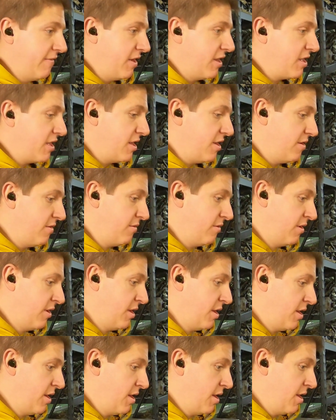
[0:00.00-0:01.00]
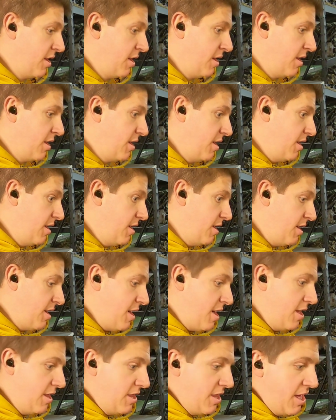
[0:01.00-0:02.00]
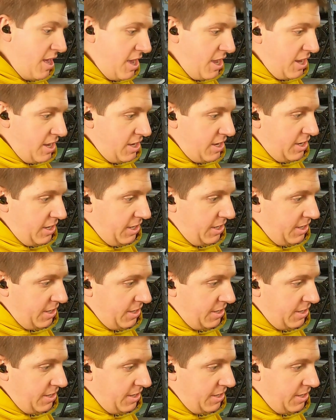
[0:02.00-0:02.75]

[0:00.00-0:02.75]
video. And then,